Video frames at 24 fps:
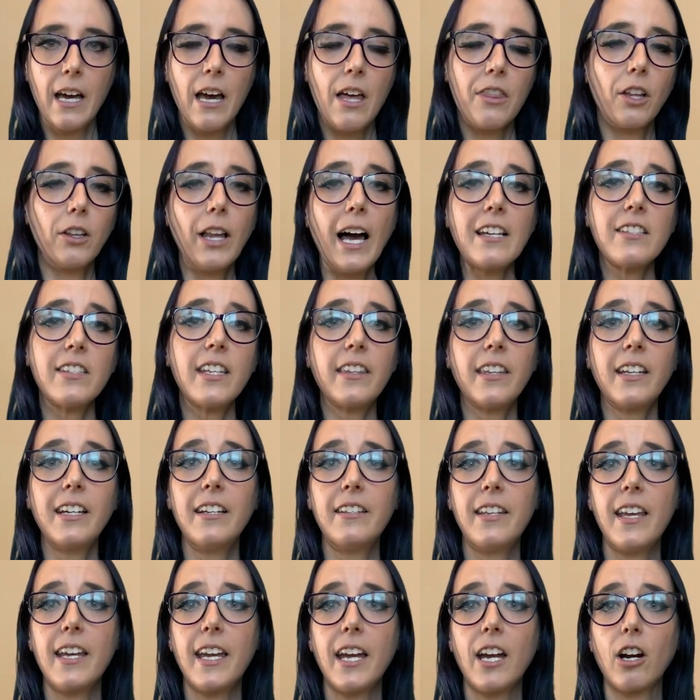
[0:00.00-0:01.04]
The last thing that I need
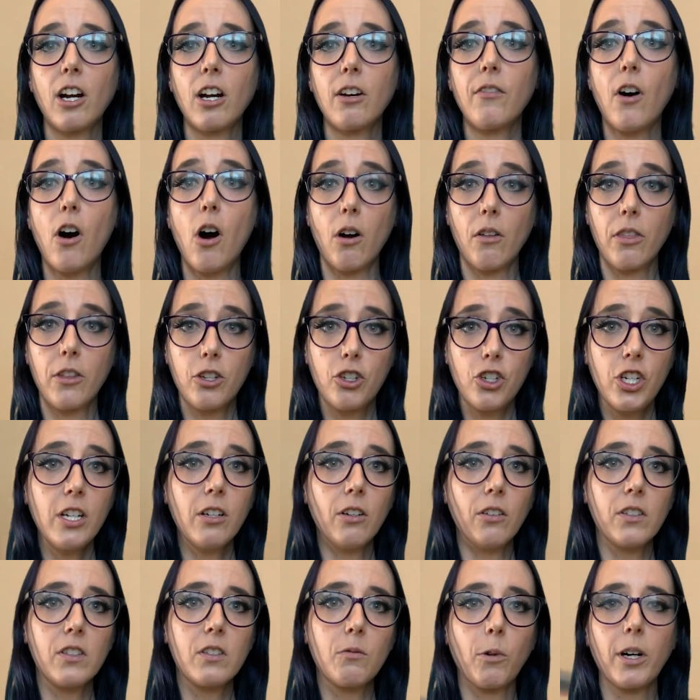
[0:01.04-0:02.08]
to take care of are the
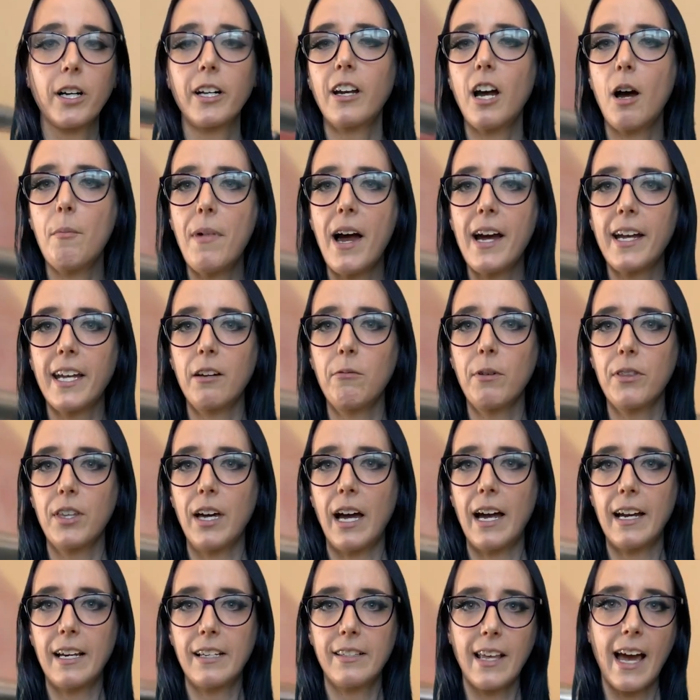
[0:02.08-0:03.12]
shields. We're gonna come back in with
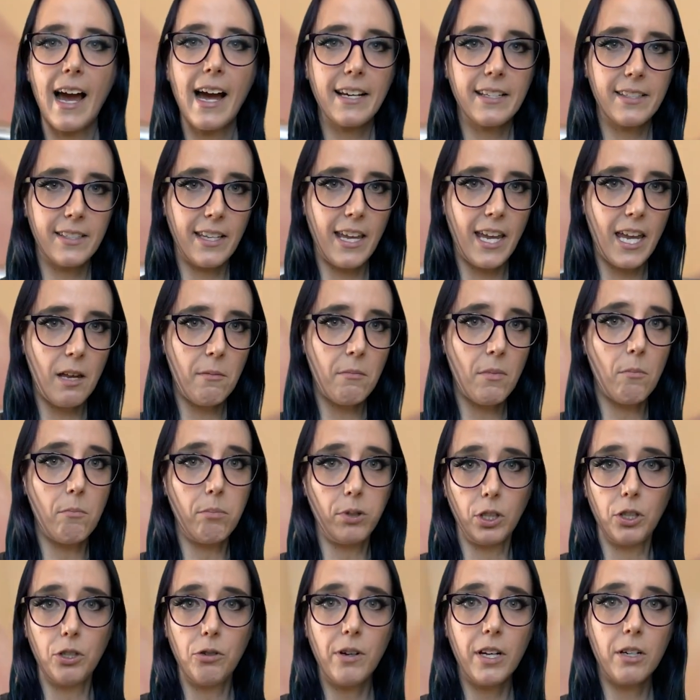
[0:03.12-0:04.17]
that exact same
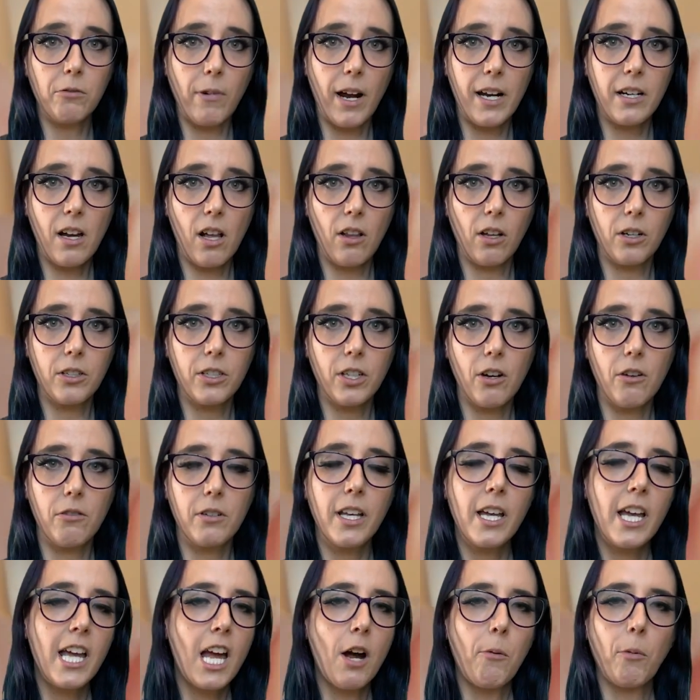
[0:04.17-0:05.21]
blue and red color
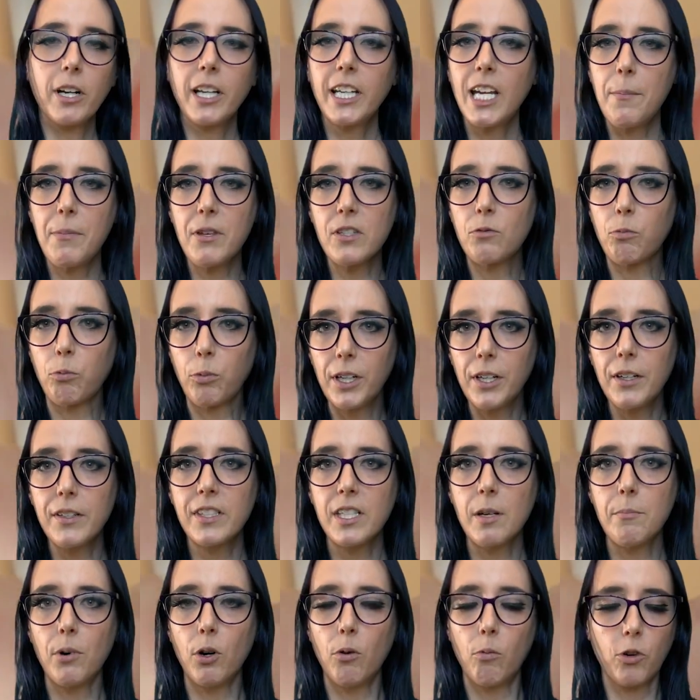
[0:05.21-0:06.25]
tone. We're gonna keep this real
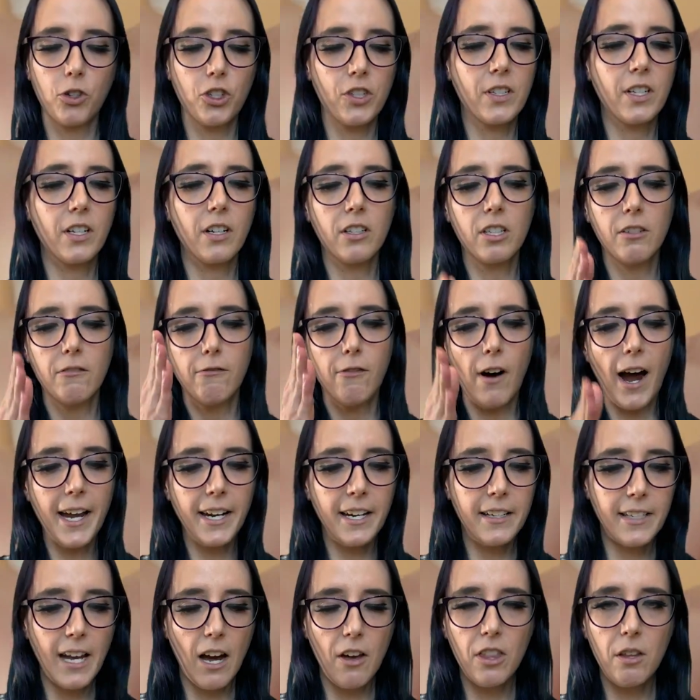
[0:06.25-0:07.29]
simple. We're just gonna divide
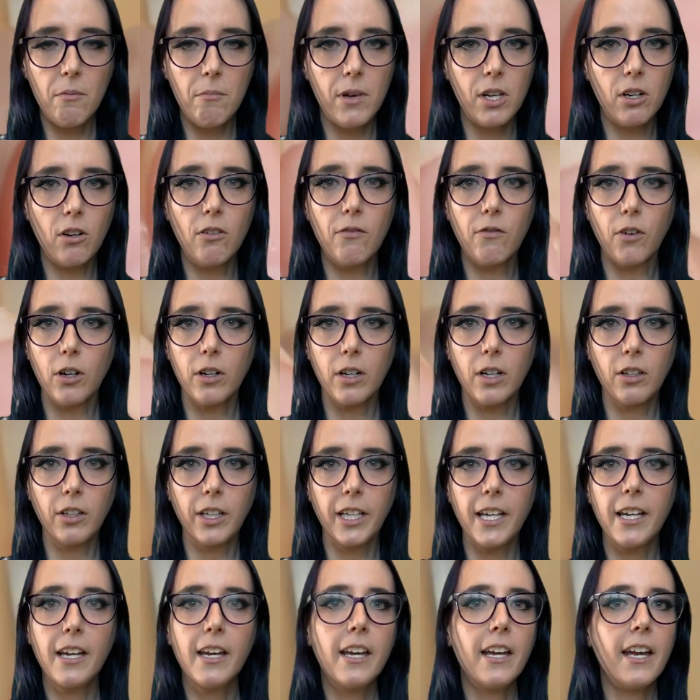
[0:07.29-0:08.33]
it down the middle
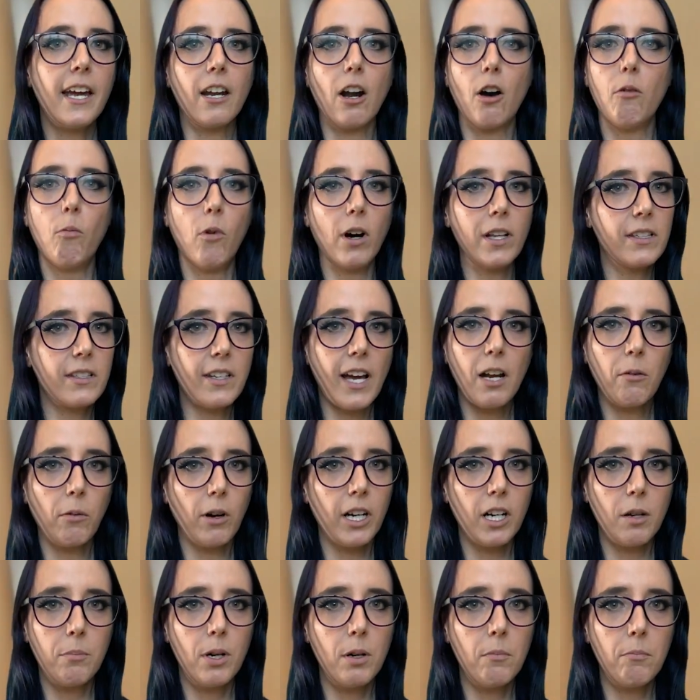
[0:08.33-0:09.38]
vertically, and on one side we're
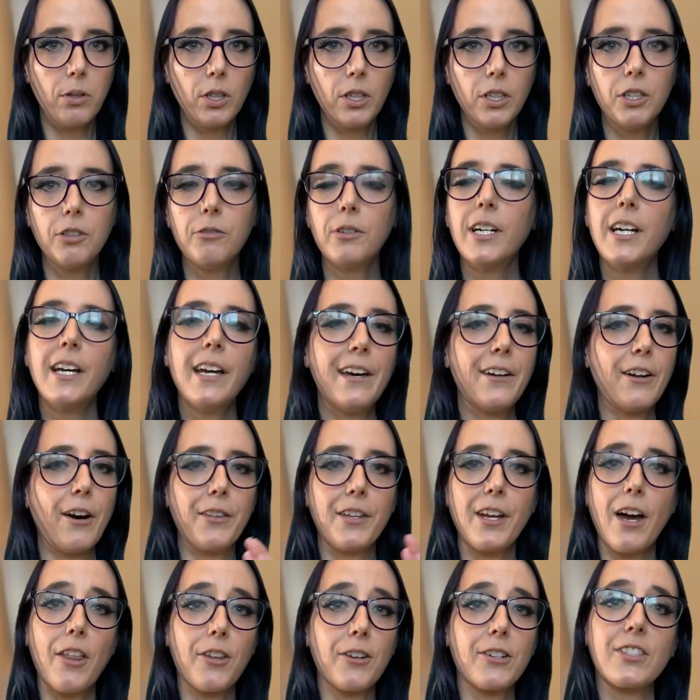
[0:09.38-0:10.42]
gonna put blue and on
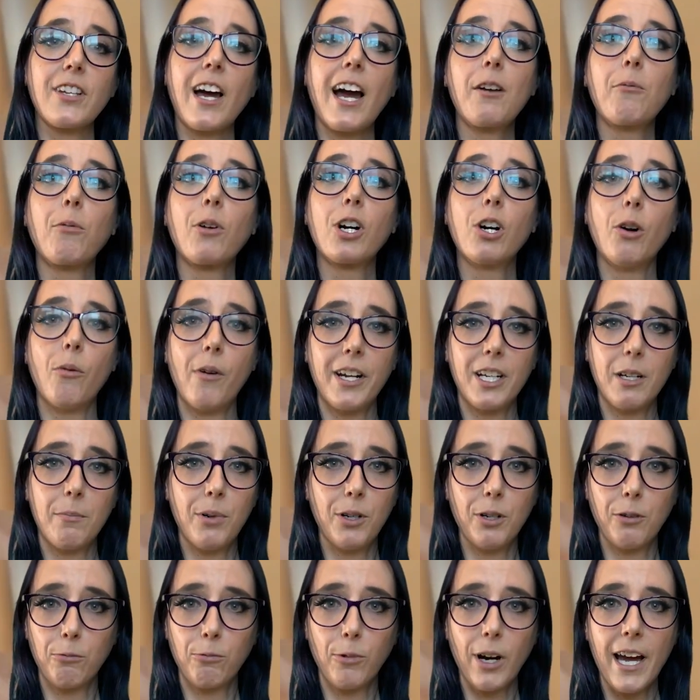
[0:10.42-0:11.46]
the other side we're going to
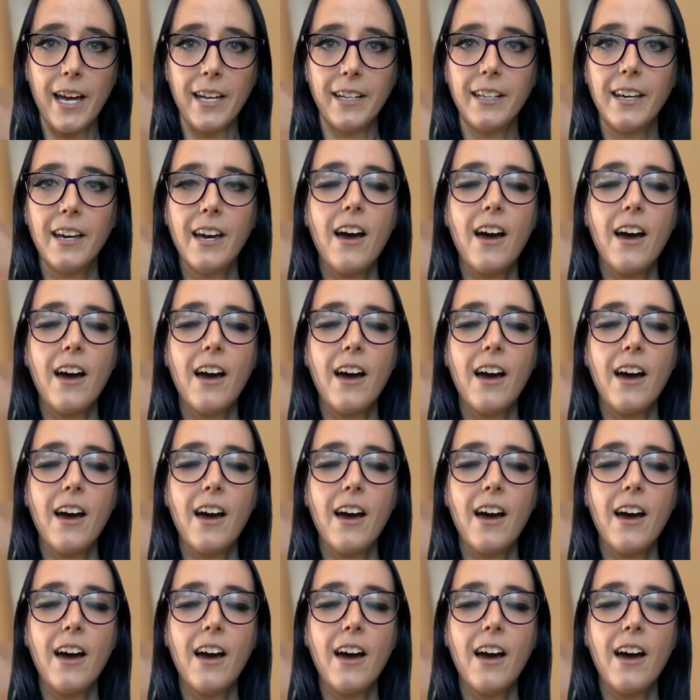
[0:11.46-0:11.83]
put red.